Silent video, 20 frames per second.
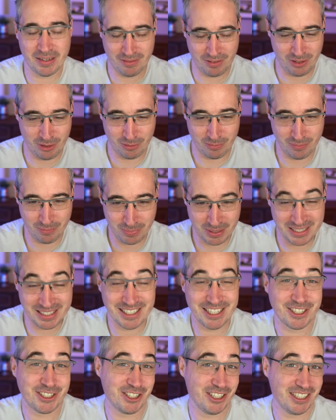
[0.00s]
and you know
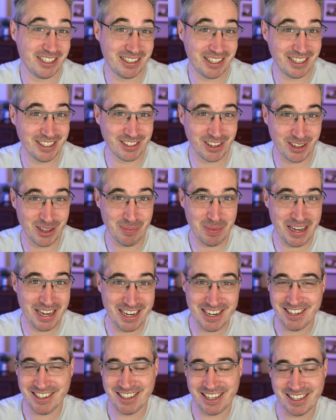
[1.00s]
positioning things on the
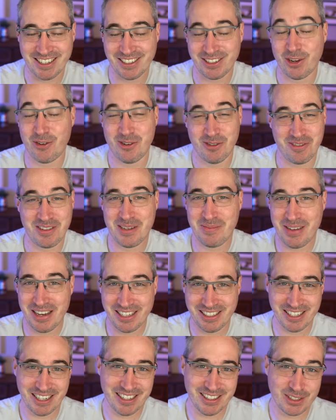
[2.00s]
page that totally
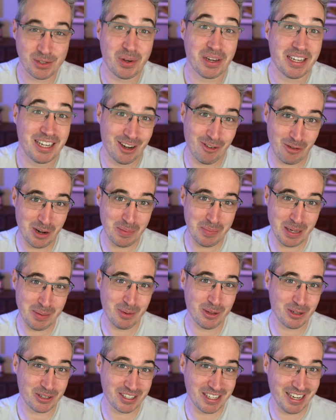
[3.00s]
makes sense so i get why
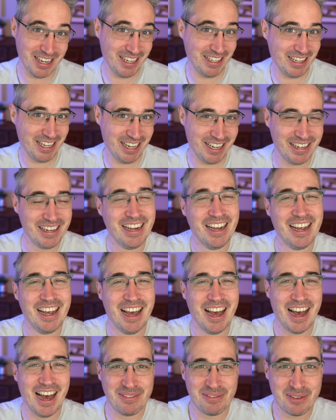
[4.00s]
people are saying that
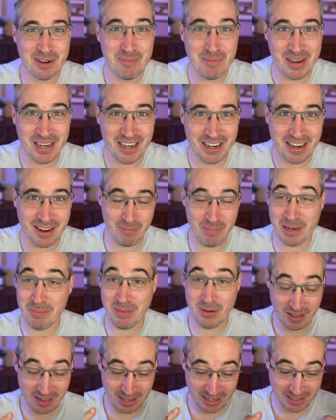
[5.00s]
but for me it made me
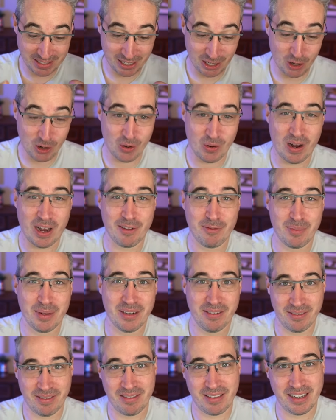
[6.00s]
realize like oh i've
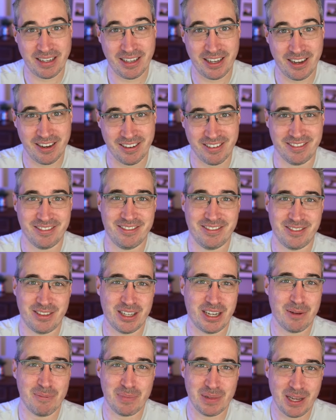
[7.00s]
been thinking
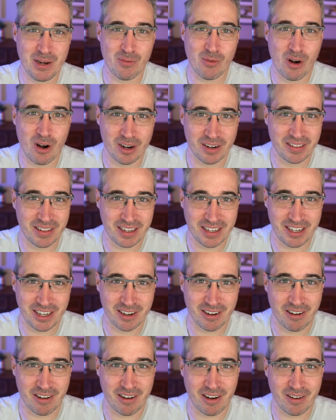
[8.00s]
the complete wrong thing
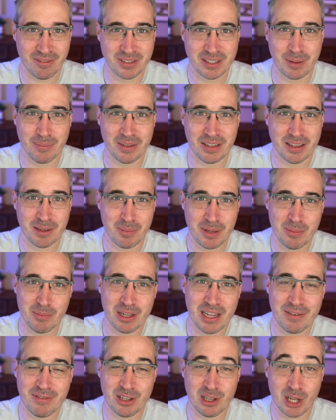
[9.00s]
here of something that
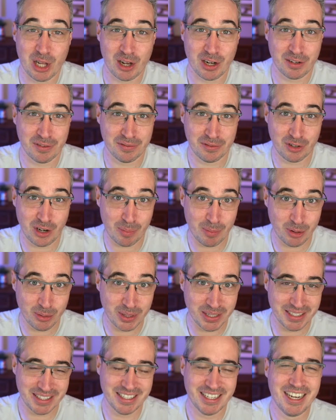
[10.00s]
people have a lot of
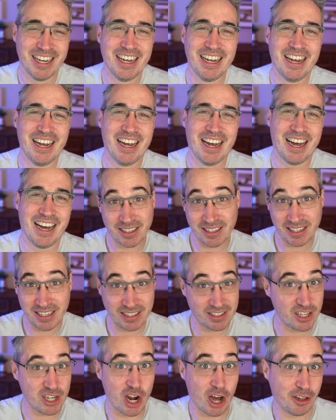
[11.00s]
trouble with
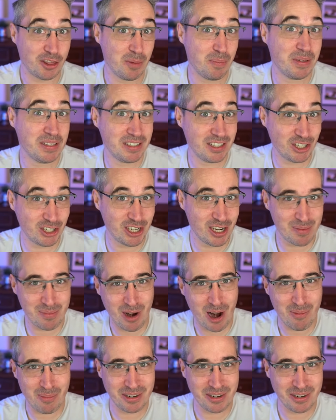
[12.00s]
luckily it's not the positioning